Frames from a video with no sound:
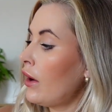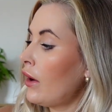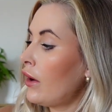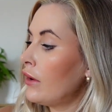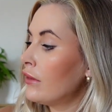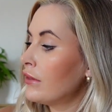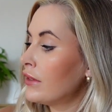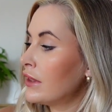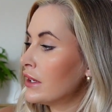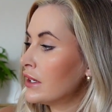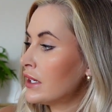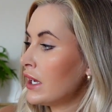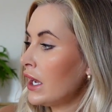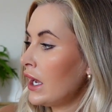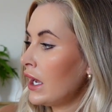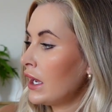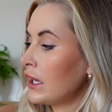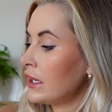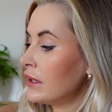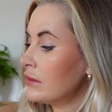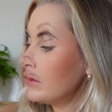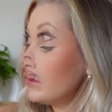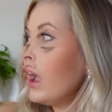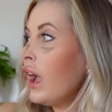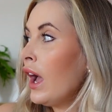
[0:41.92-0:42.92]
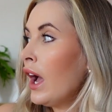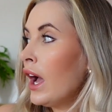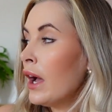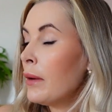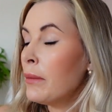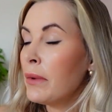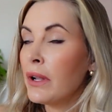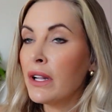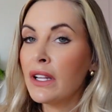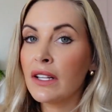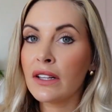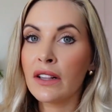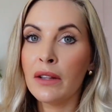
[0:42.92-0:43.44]
of the day.
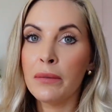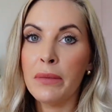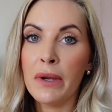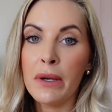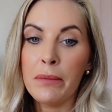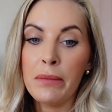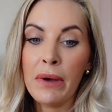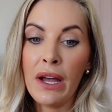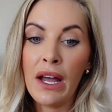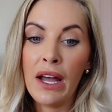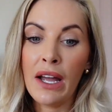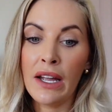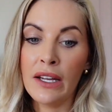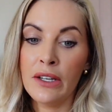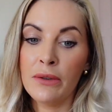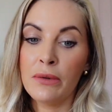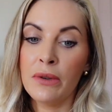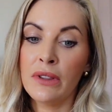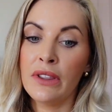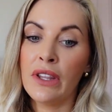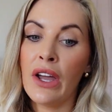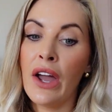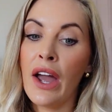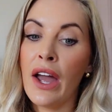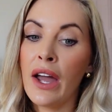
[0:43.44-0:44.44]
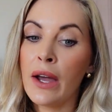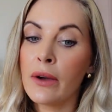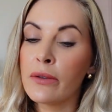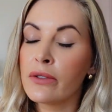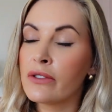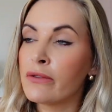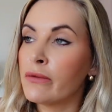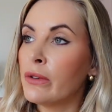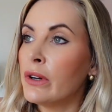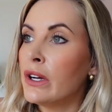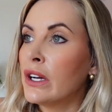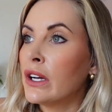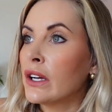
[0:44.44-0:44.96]
I'm a little bit behind with the
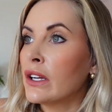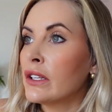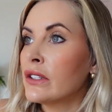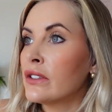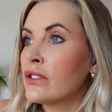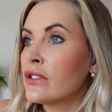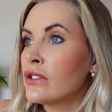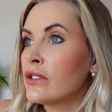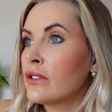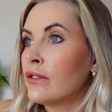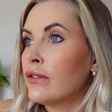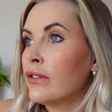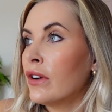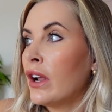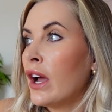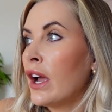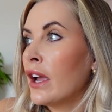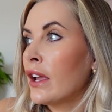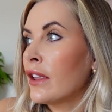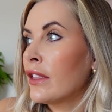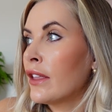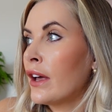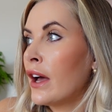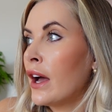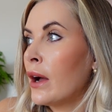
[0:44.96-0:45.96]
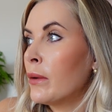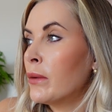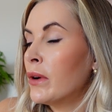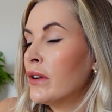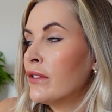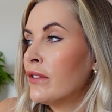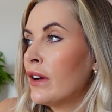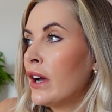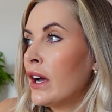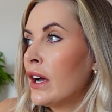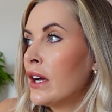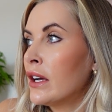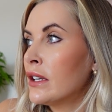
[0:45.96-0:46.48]
housework and stuff like that.
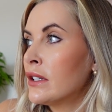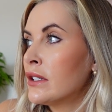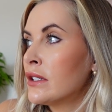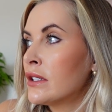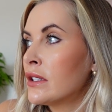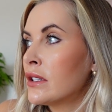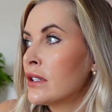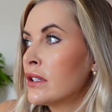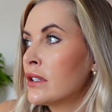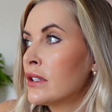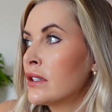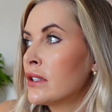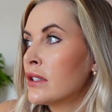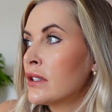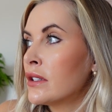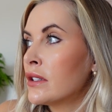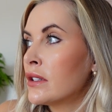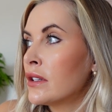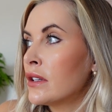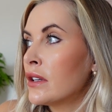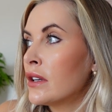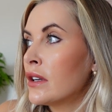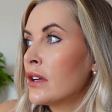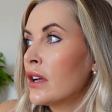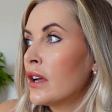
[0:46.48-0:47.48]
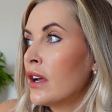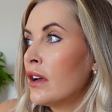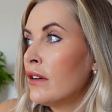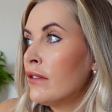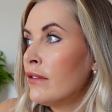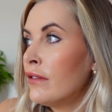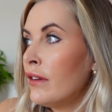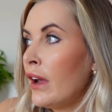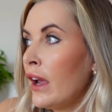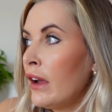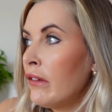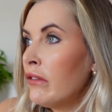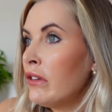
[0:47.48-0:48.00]
We've had
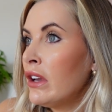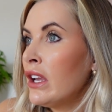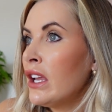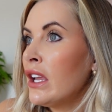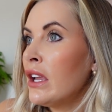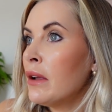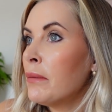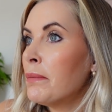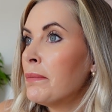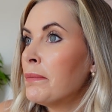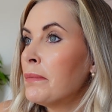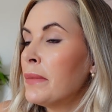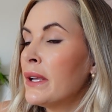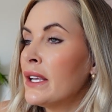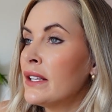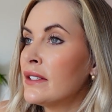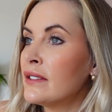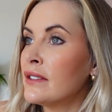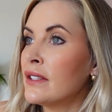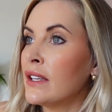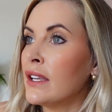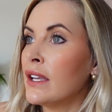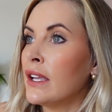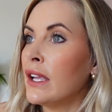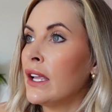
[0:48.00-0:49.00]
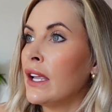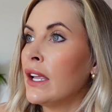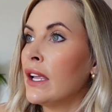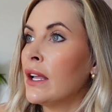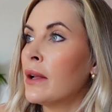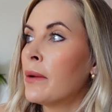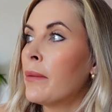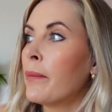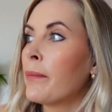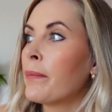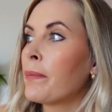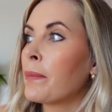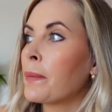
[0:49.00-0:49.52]
a very
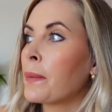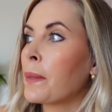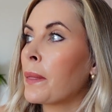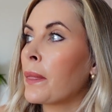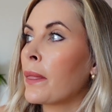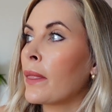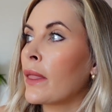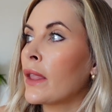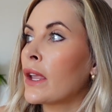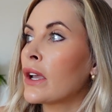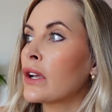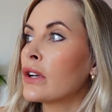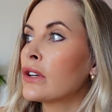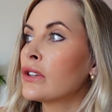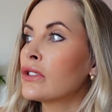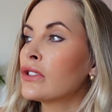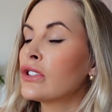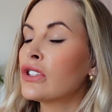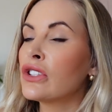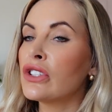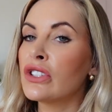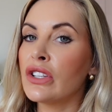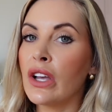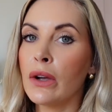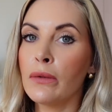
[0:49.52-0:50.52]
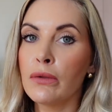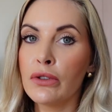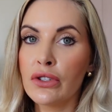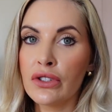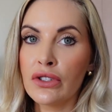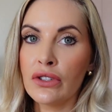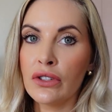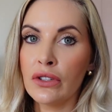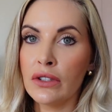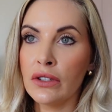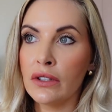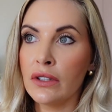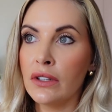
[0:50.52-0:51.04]
busy
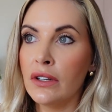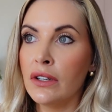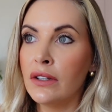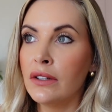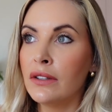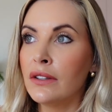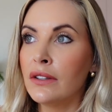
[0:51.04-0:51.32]
social